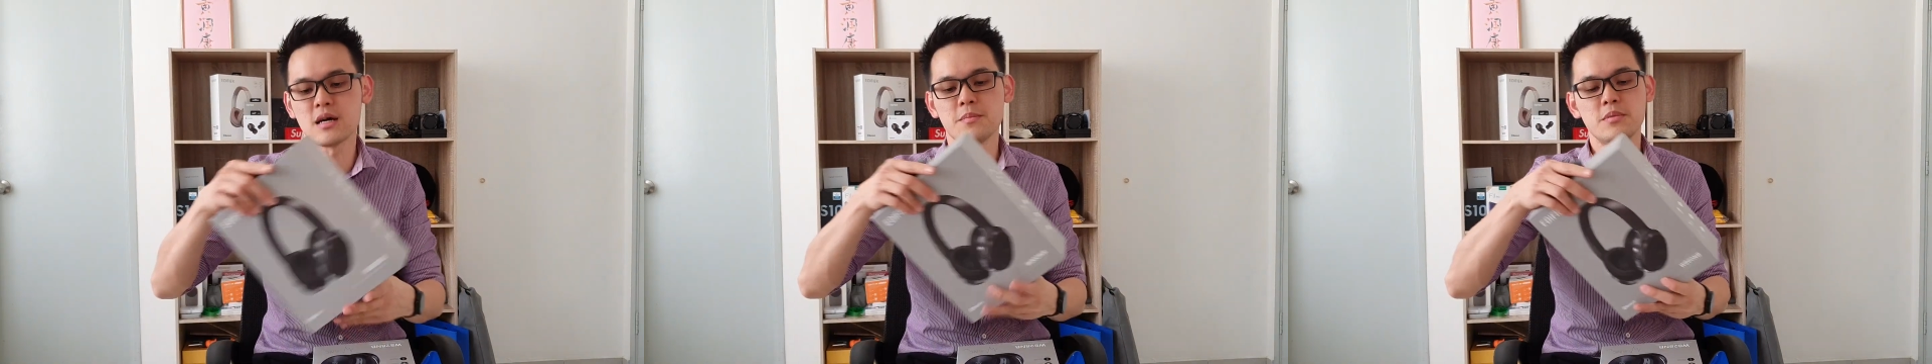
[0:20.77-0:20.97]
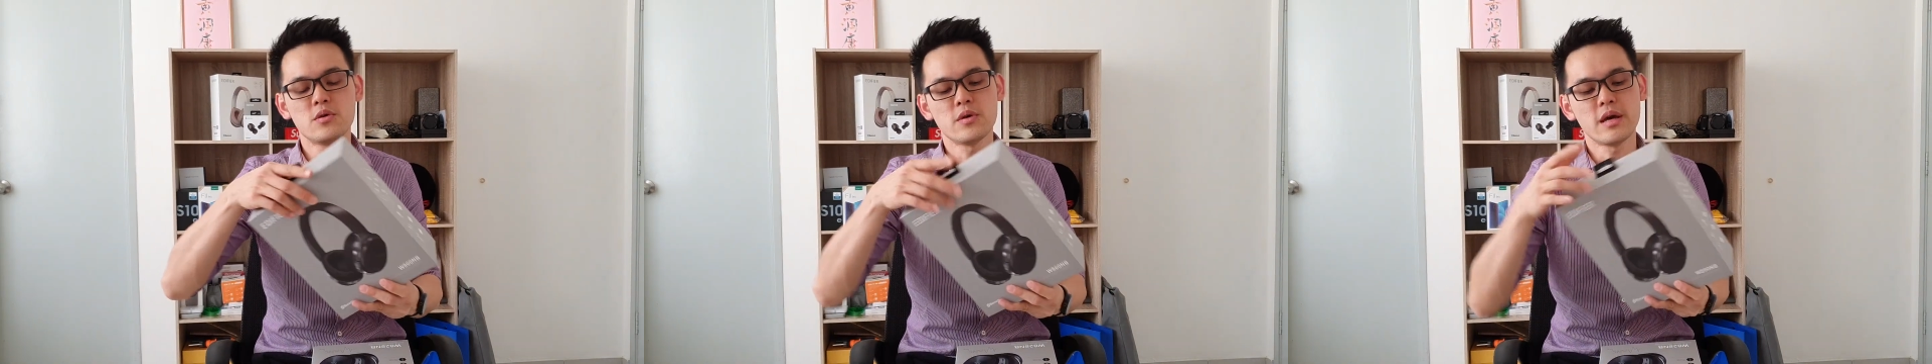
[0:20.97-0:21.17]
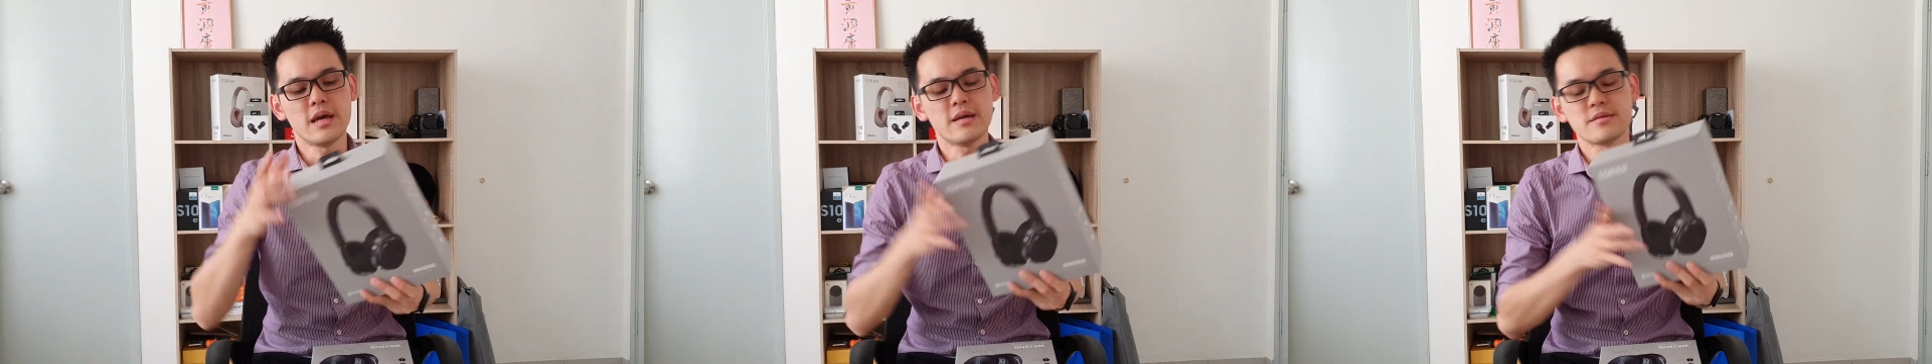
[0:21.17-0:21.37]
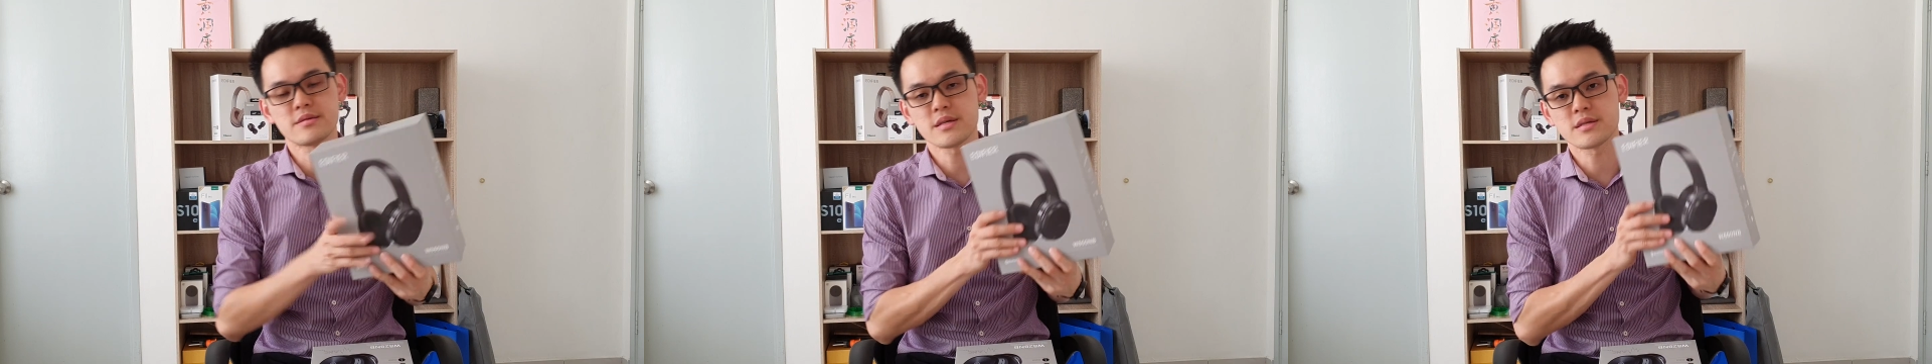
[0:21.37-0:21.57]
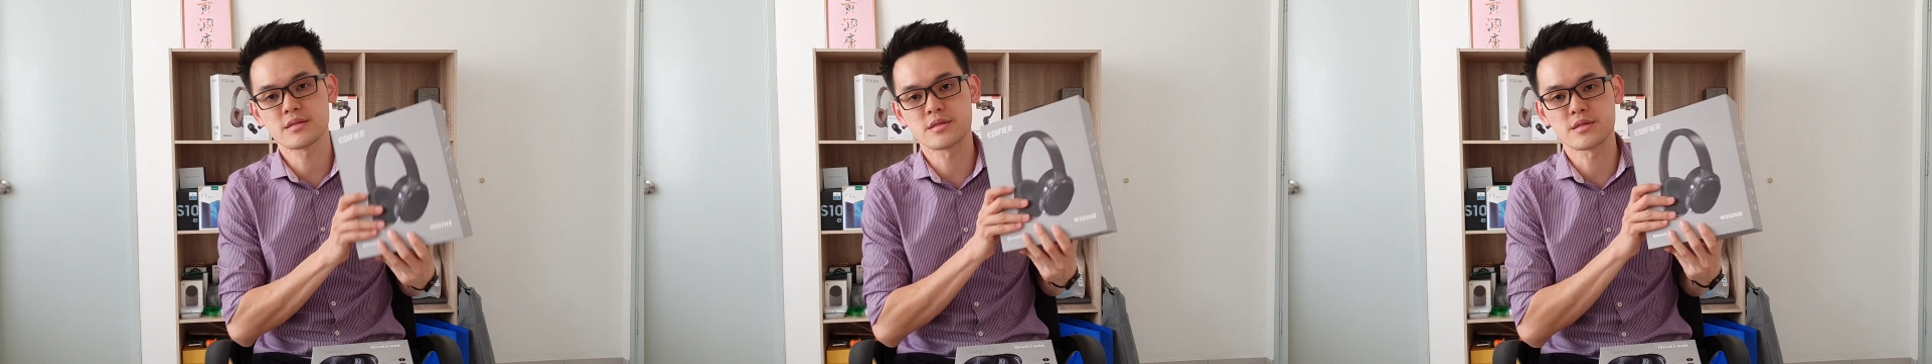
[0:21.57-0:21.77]

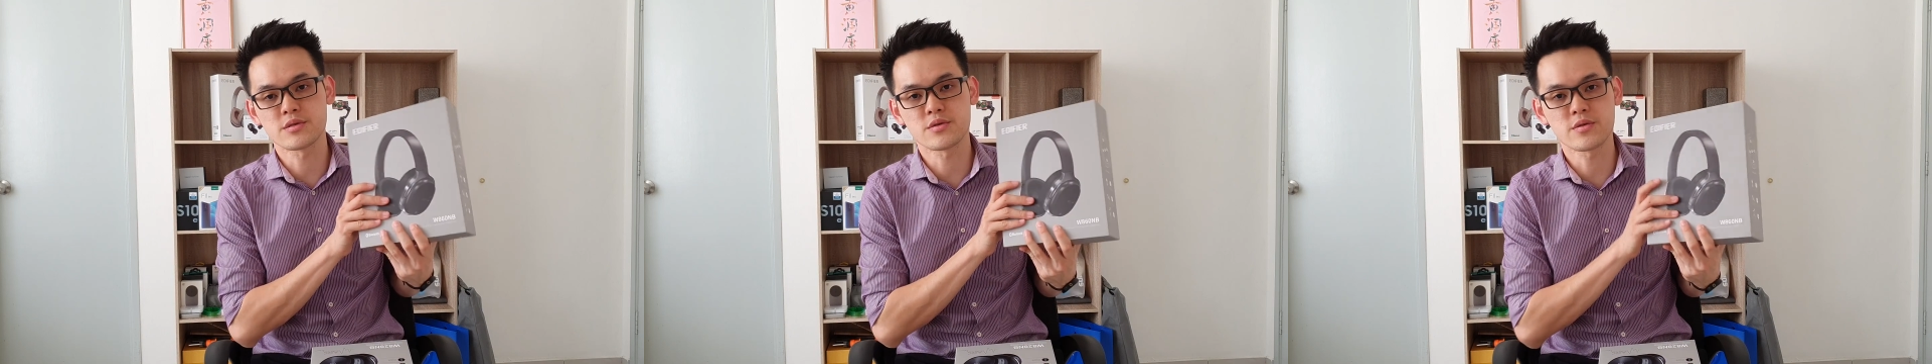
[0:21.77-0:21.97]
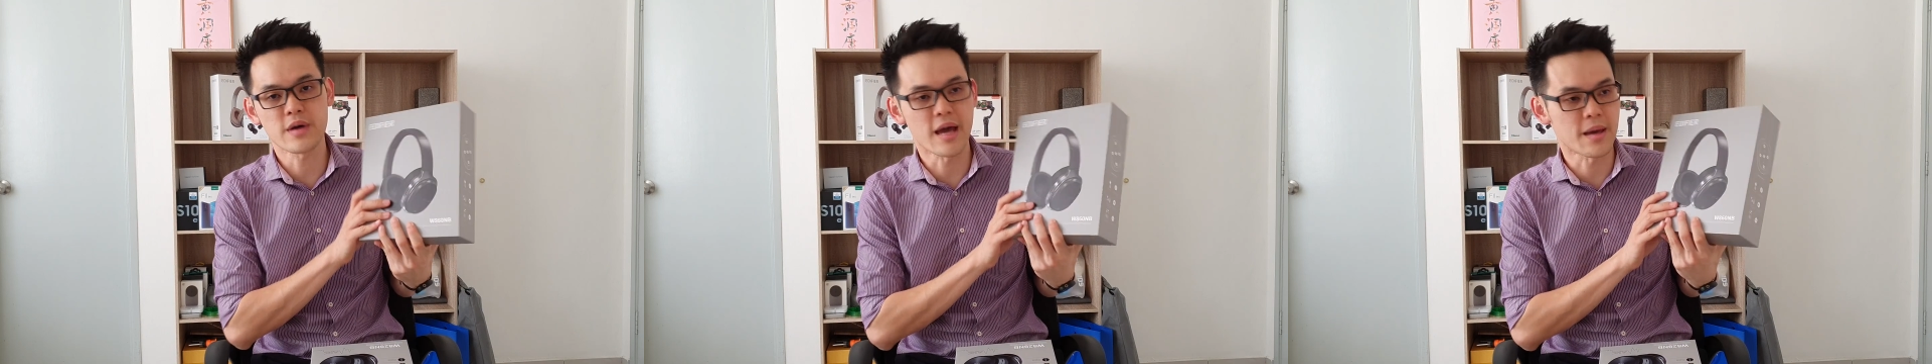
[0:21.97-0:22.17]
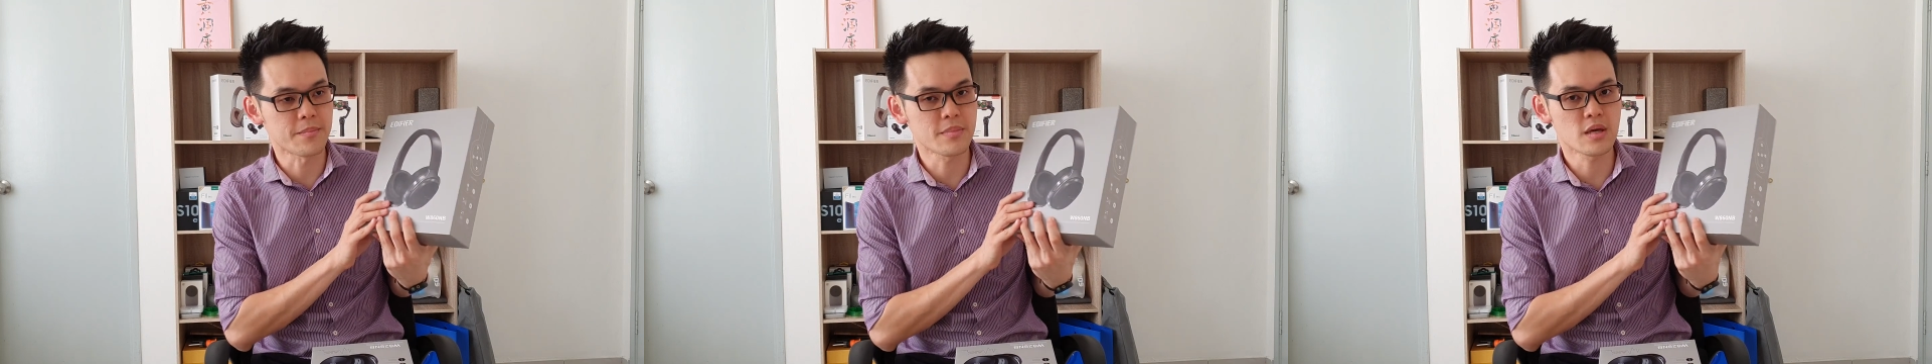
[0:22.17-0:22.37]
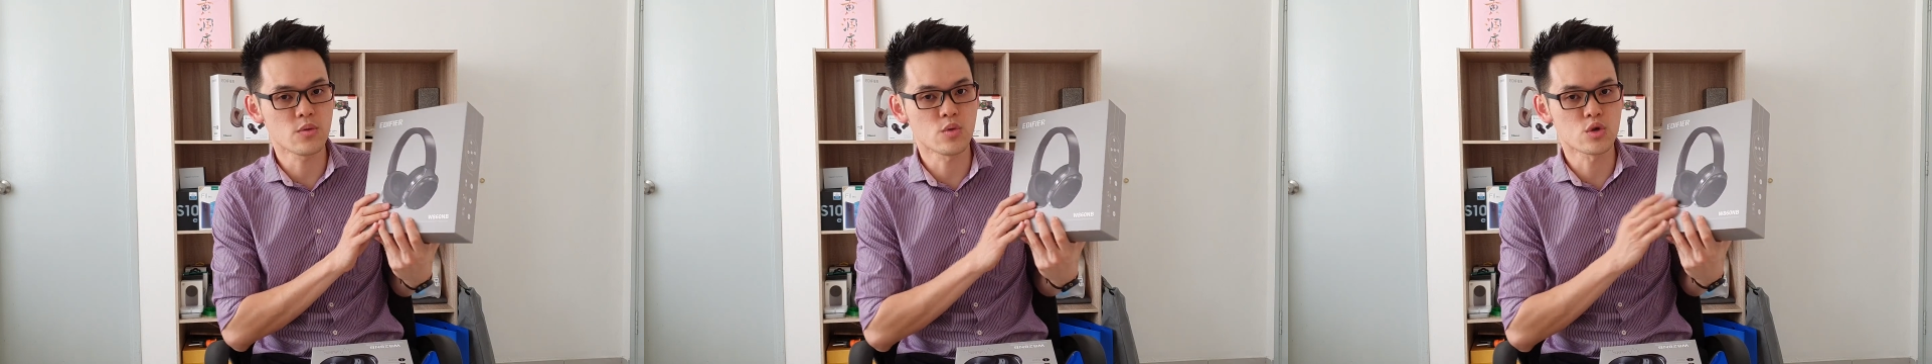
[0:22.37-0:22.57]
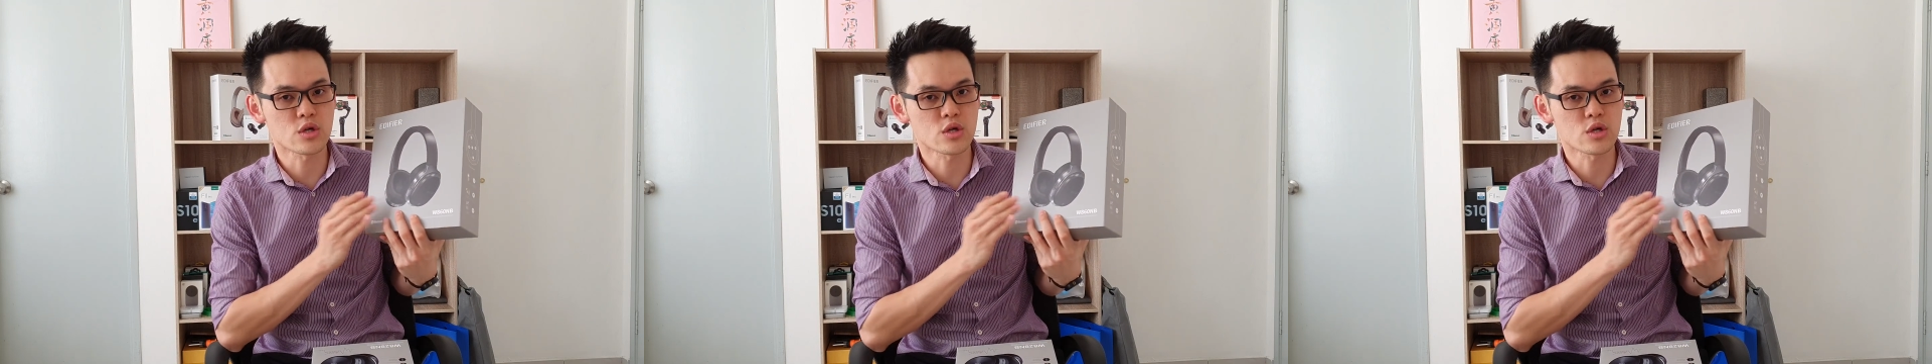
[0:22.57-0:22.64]
W860NB